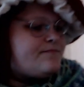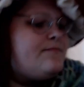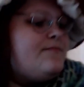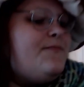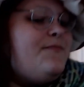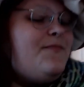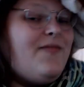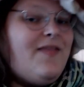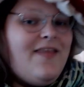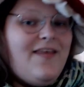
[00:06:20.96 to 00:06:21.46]

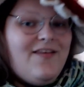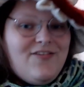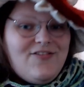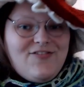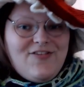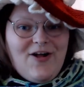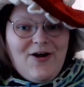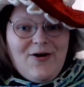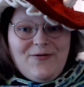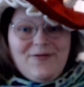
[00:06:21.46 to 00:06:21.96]
So
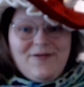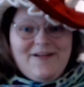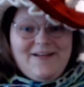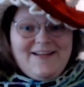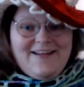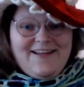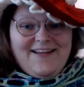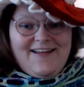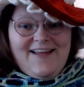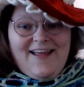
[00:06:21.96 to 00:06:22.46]

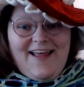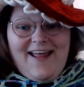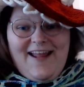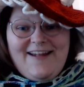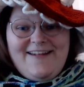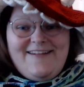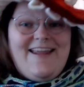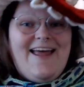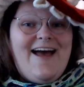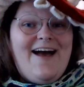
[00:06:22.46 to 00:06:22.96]

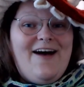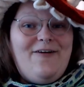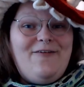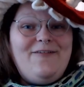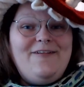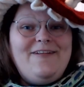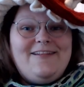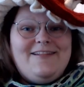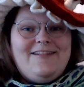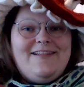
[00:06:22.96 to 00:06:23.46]
now
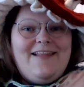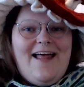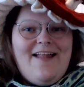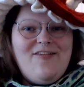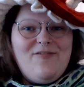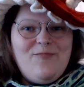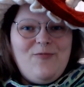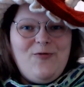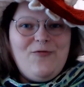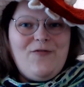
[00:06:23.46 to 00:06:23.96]
let's move
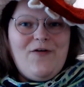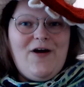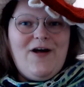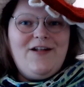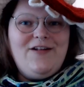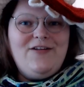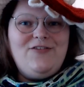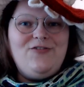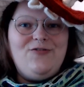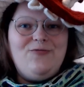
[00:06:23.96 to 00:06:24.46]
on to
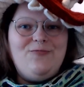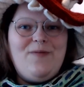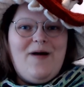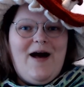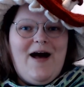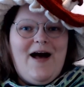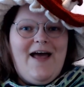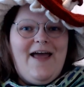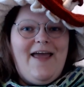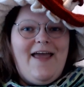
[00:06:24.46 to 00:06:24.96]

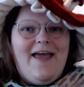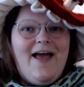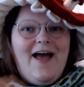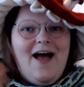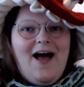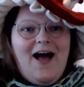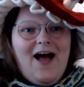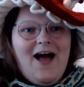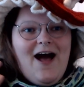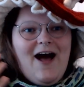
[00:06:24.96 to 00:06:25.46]
my
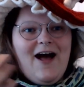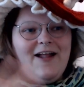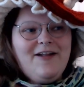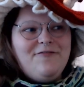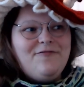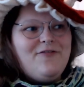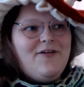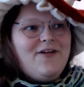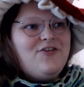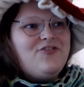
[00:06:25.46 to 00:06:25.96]

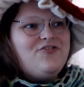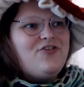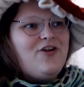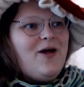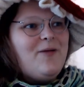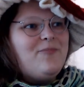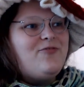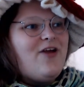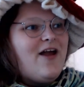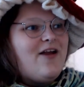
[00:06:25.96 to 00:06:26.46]
unfinished
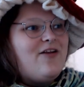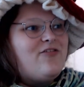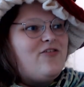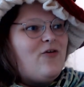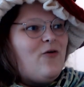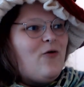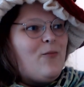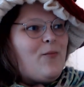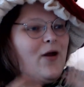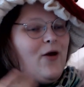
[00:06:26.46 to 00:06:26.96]
objects or my
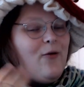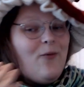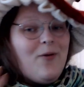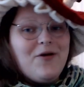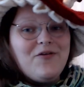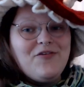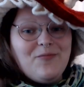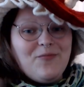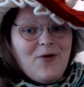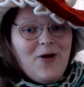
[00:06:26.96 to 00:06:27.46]
works in
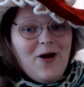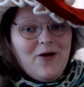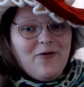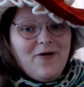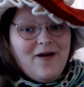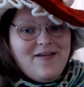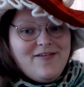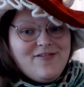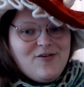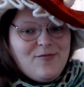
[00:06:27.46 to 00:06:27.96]
progress. So
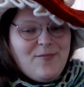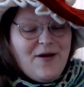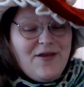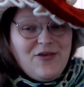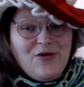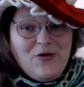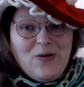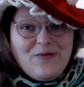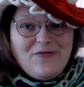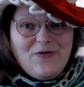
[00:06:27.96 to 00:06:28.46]
my
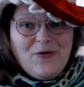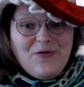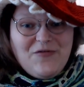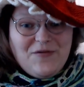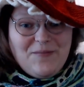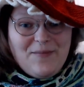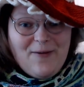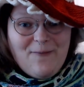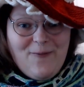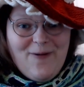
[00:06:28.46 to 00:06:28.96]
UFOs and my
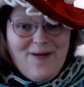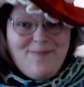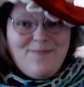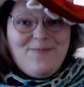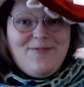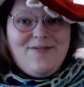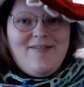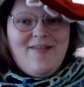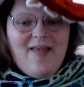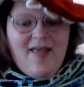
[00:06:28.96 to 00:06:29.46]
whips.
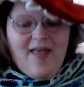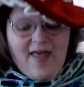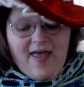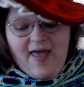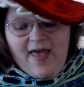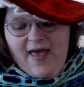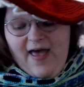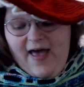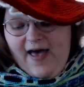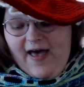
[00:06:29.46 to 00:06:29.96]

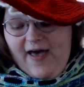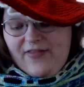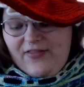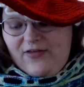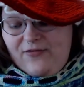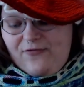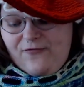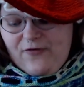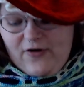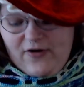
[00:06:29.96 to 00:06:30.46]
The
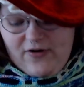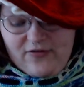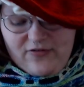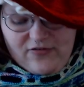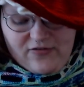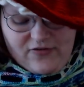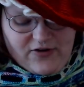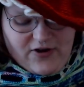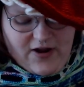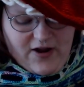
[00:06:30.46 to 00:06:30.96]
first,
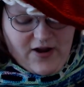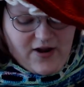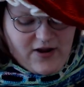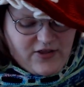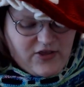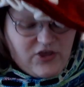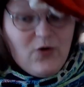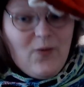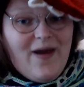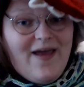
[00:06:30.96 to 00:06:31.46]

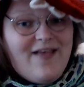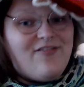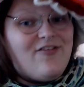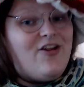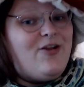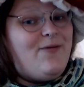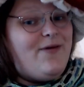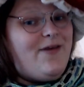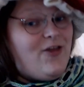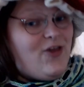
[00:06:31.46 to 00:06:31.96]
it's going to be
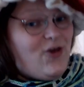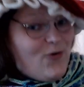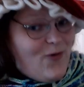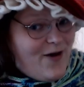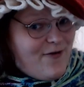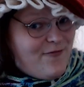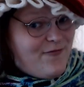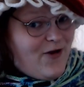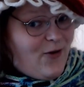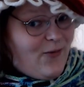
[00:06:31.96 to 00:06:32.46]
a
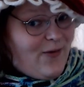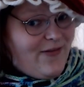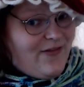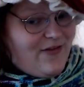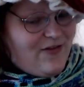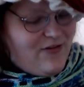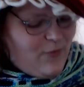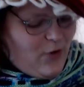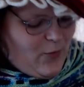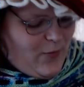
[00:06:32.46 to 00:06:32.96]
UFO at this
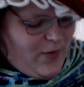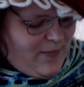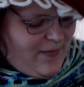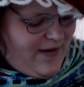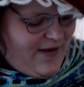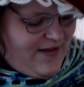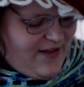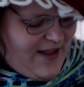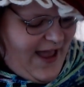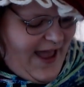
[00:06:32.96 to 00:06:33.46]
moment because it
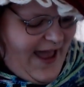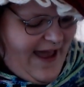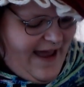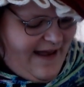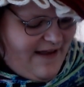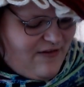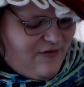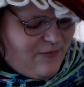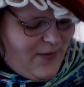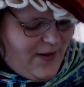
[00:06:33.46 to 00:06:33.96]
has
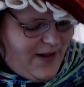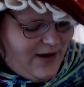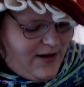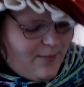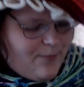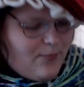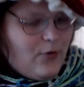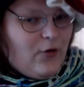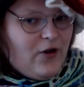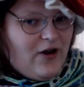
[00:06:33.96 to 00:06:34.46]
been put
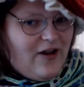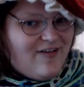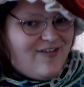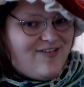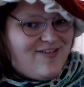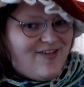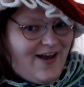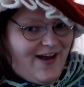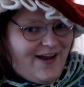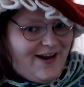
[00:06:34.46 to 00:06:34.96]

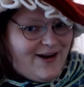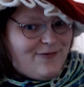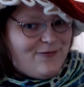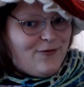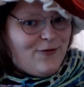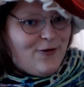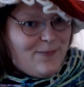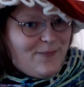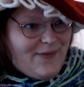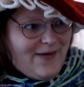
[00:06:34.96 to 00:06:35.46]
aside for a
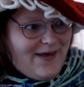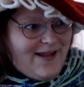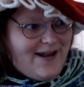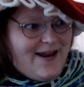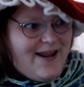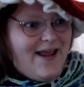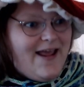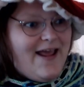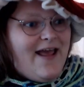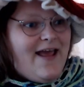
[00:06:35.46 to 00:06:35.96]
bit.
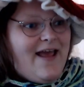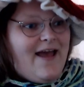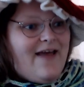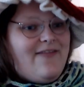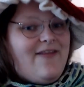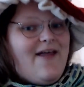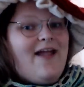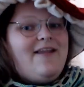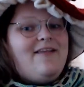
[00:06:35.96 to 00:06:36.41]
And that is the